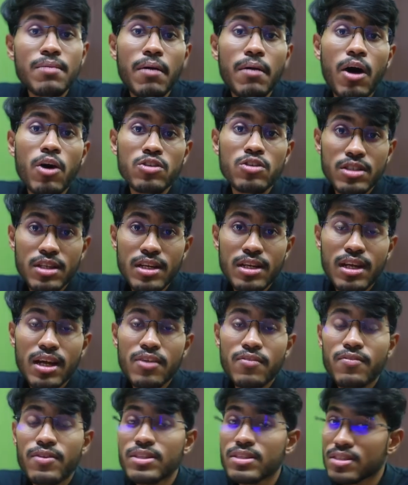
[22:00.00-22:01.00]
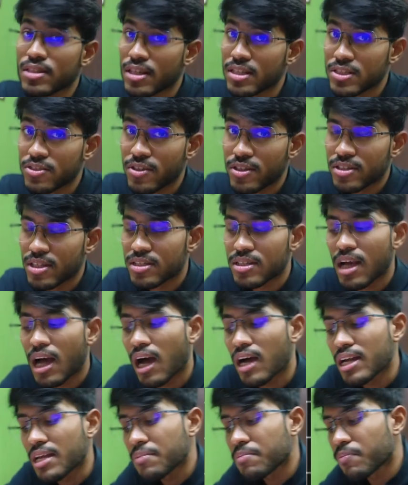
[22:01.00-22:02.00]
the boundary layer, viscous stresses
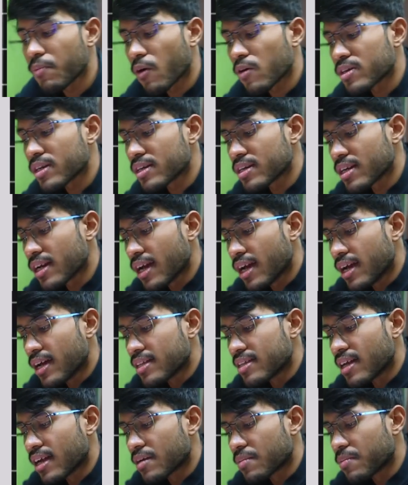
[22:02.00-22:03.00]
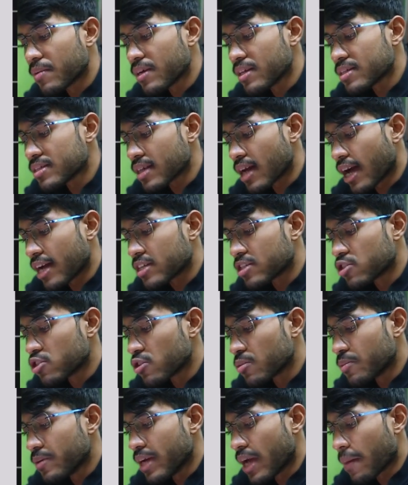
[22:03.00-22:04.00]
are important. That means I
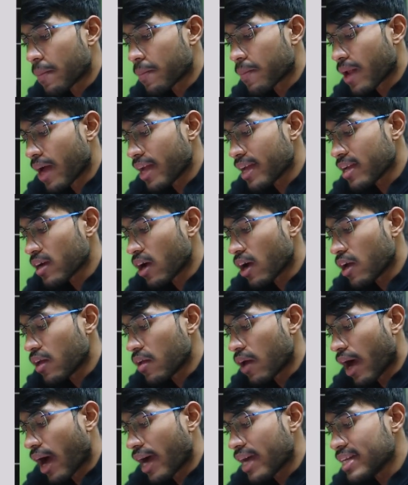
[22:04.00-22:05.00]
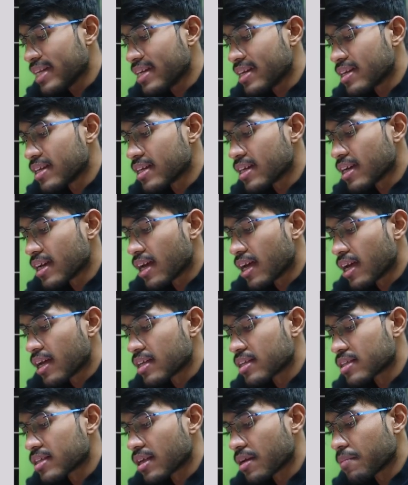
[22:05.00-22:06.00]
should be applying ideally
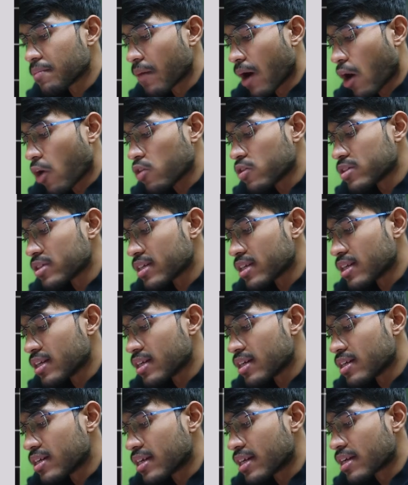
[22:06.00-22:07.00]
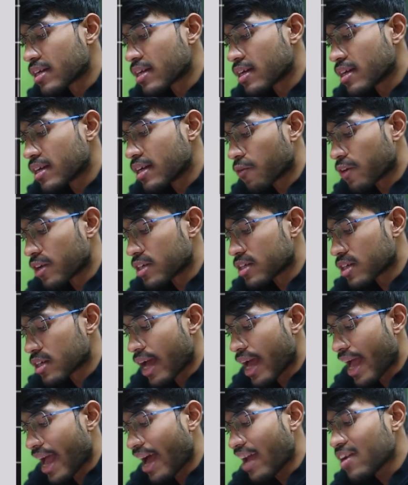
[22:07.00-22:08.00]
the boundary layer equation,
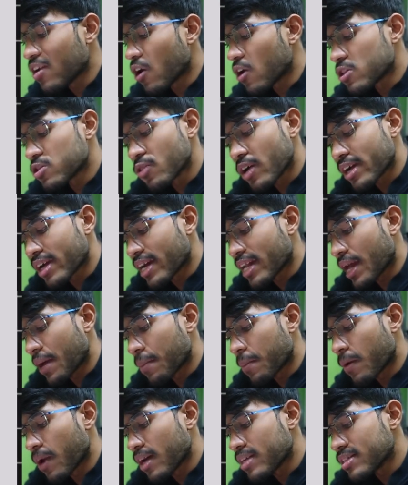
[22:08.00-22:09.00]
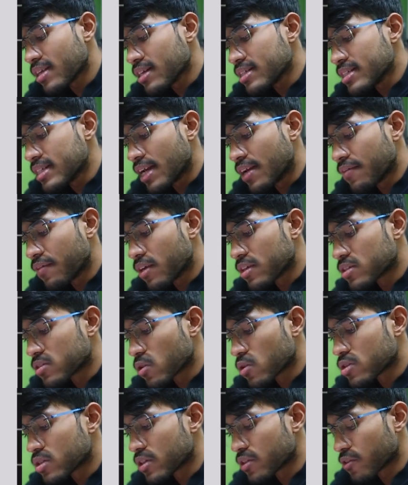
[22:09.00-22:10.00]
and also I can apply the
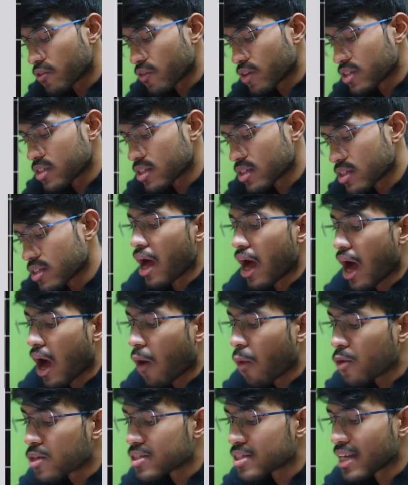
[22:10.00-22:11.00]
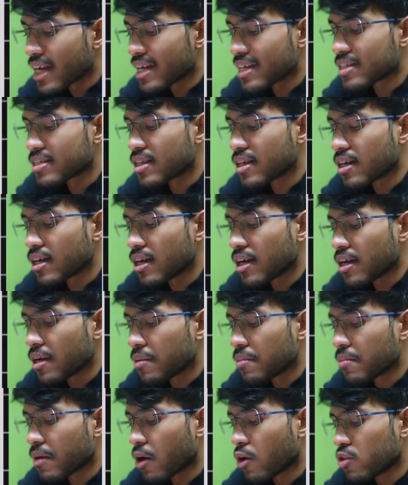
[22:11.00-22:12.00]
Navier-Stokes equation. Outside the
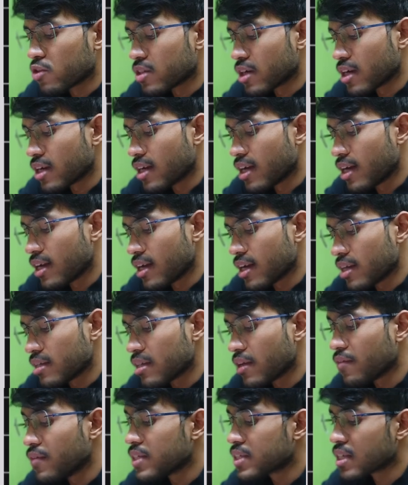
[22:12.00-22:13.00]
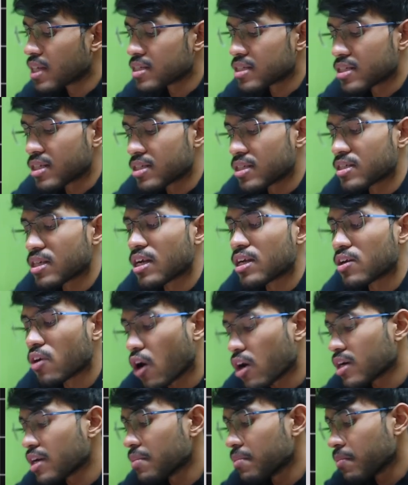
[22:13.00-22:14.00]
boundary layer, the viscous stresses are
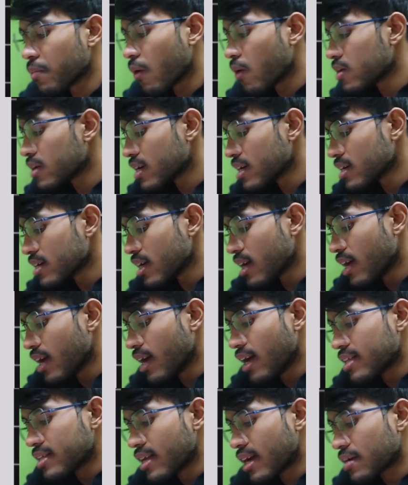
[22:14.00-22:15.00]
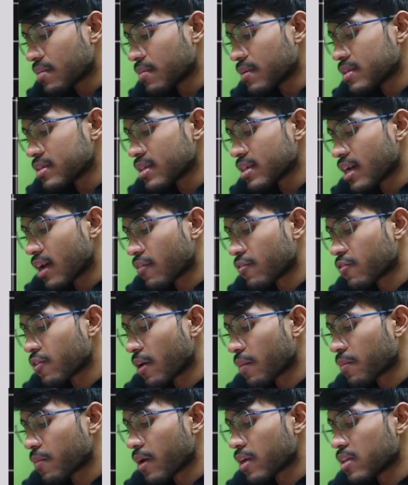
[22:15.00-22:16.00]
not important. That means I have to
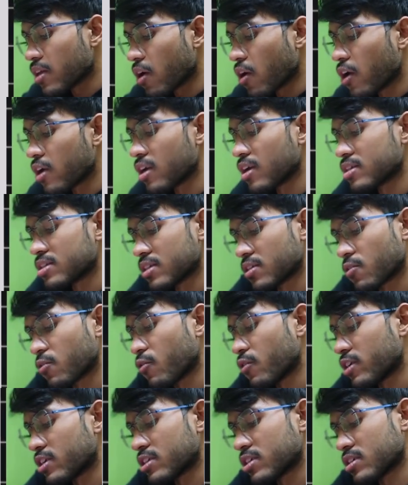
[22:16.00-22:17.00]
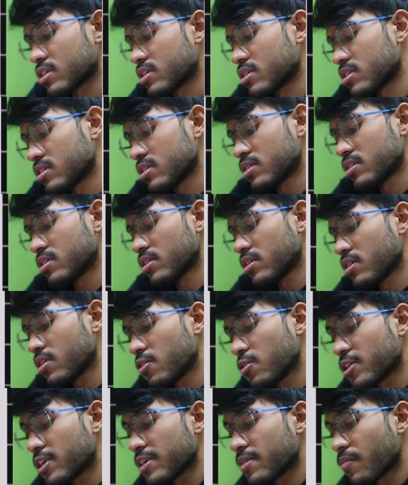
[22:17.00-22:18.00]
apply the Euler's equation.
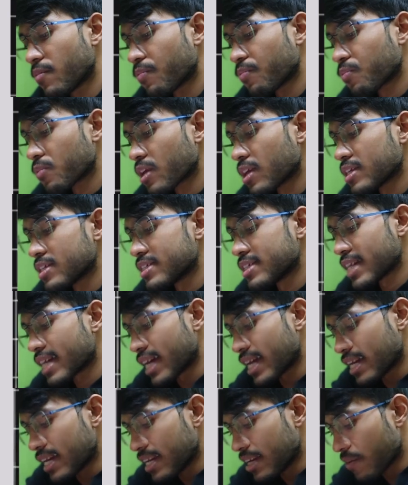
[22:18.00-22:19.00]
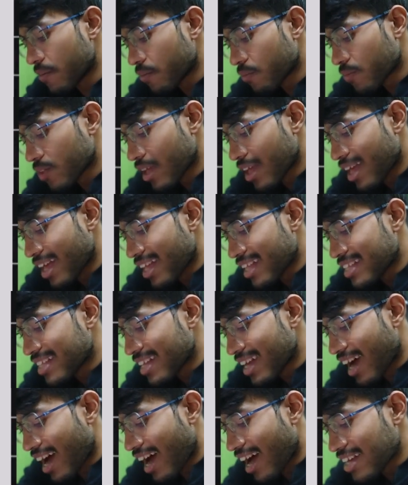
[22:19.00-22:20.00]
Okay. Secondly,
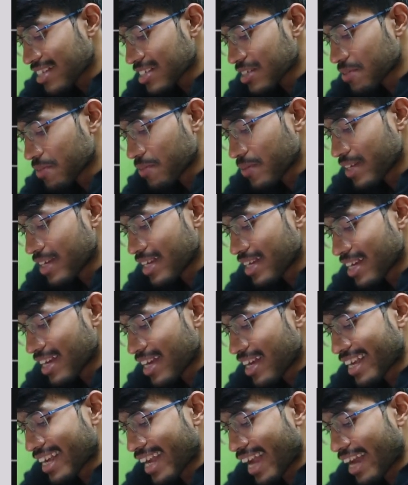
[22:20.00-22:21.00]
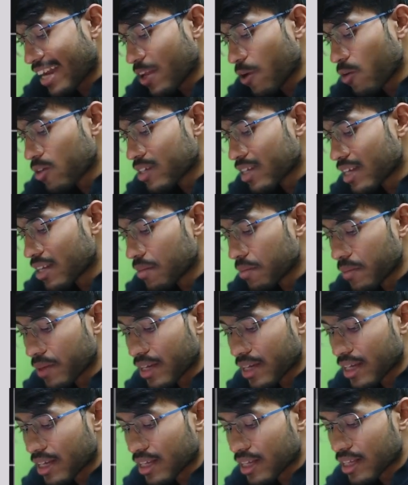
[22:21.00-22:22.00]
they asked me, can you tell
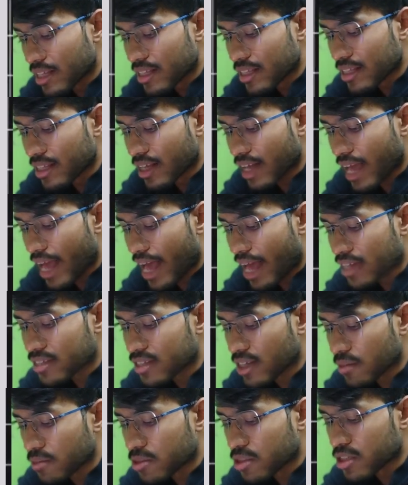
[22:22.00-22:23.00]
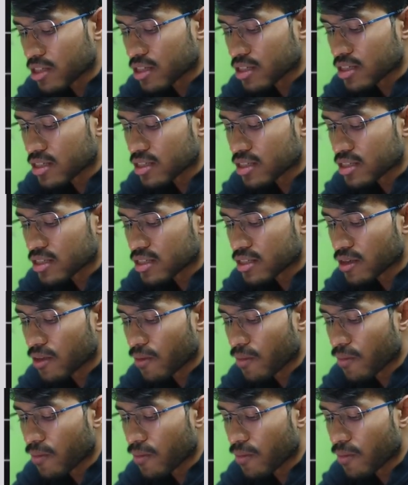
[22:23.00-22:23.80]
me the assumptions